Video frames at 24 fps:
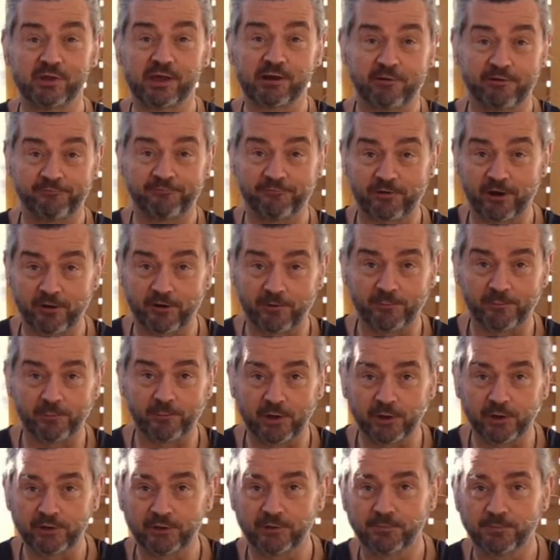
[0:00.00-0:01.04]
to their
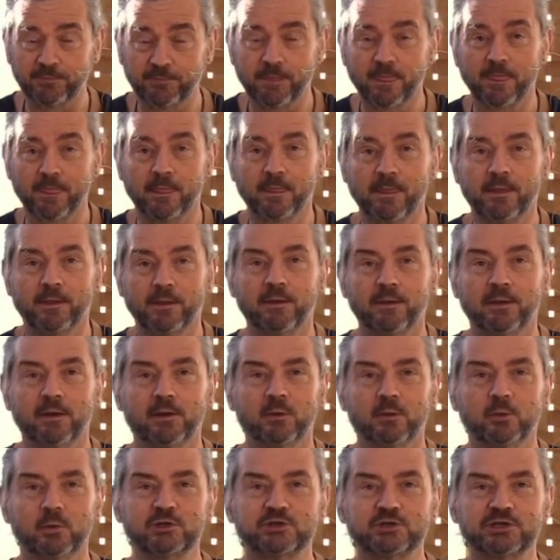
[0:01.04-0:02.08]
environment,
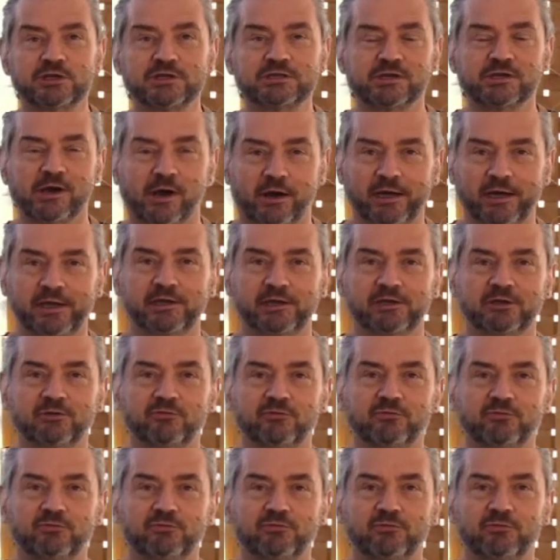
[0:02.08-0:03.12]
which is kind
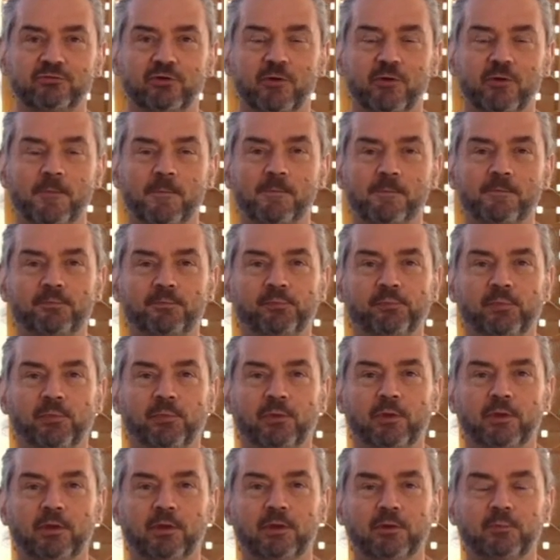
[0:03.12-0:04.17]
of
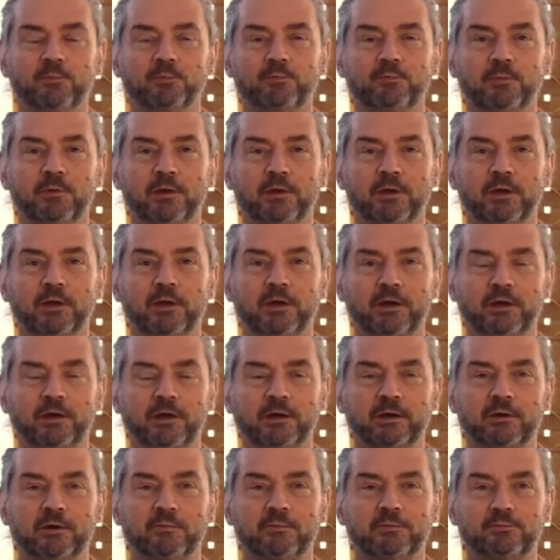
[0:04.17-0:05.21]

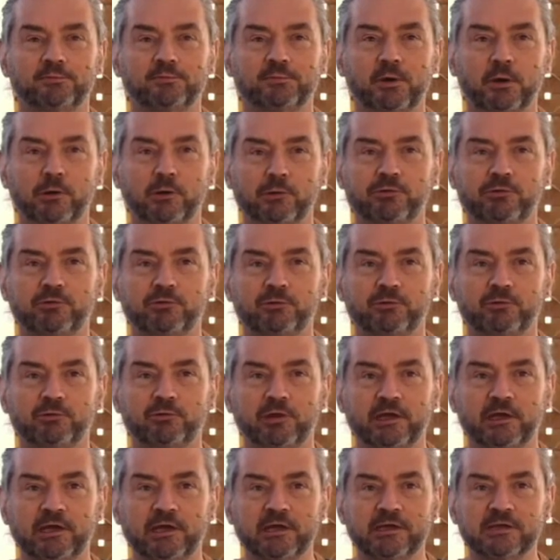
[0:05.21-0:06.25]
um,
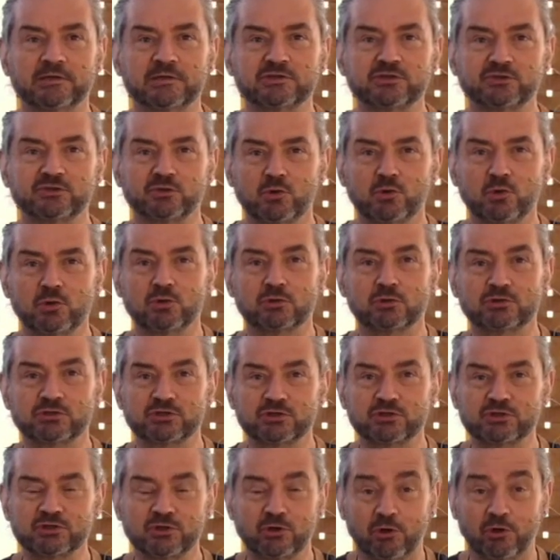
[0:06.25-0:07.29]
both the
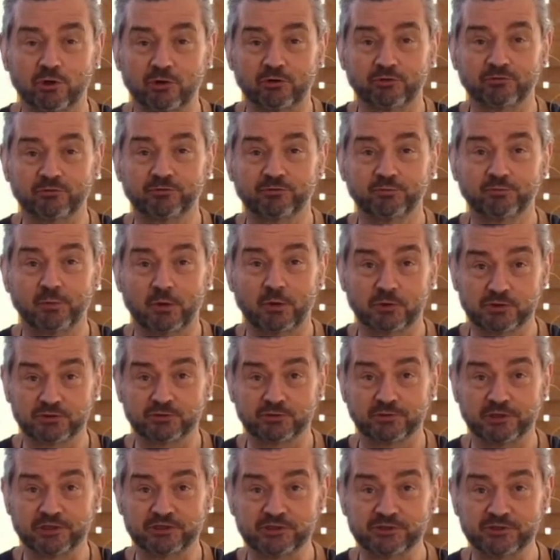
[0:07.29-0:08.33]
source of
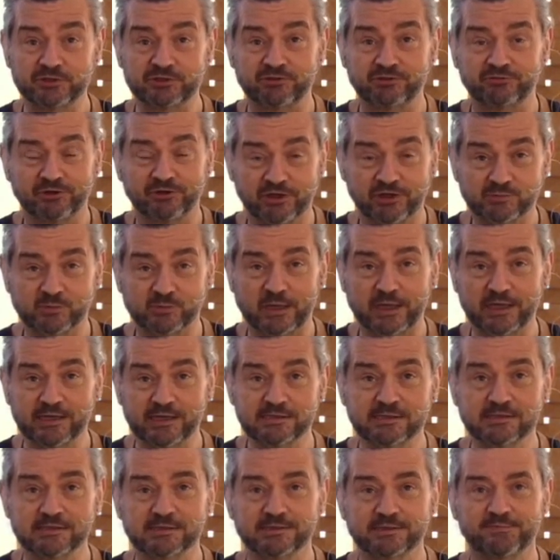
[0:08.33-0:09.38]
postural issues in the first
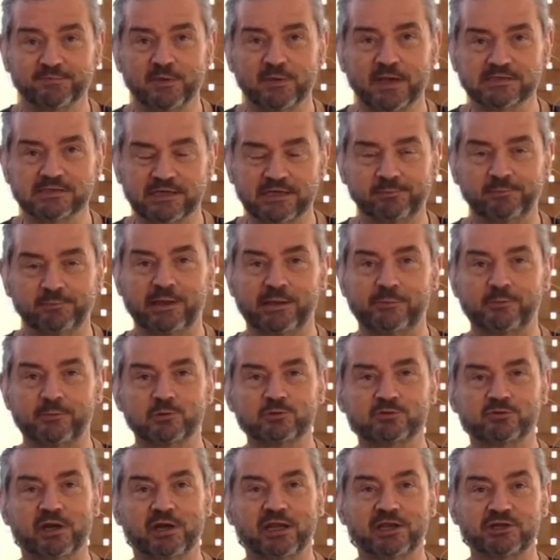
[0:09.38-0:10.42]
place, as in
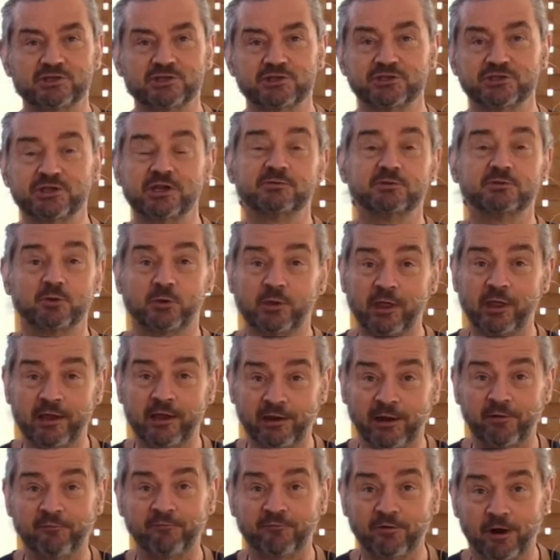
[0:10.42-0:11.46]
people's relationship to
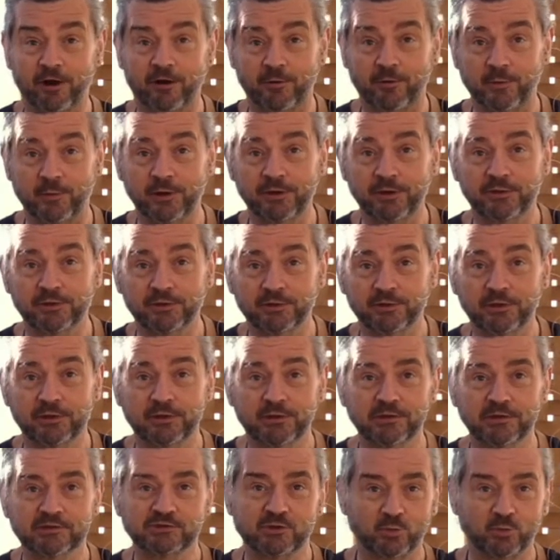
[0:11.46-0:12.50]
their environment,
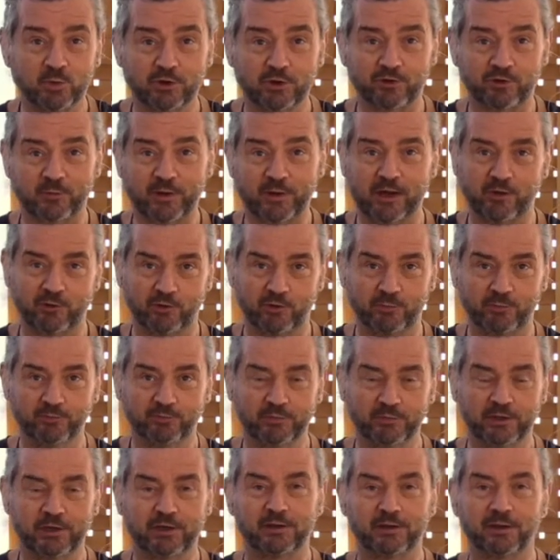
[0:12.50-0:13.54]
to the world about
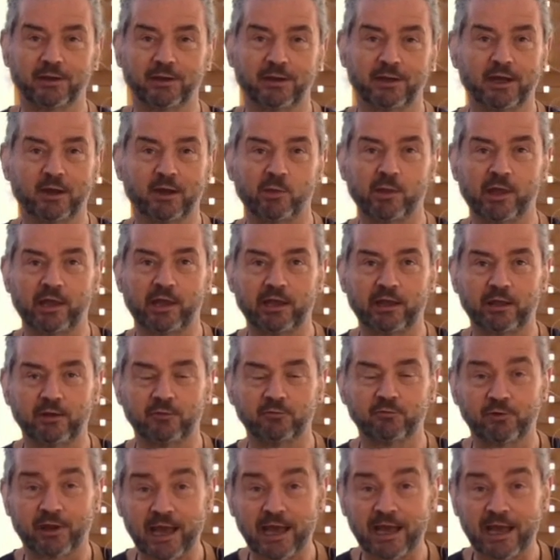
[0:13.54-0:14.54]
them, and how they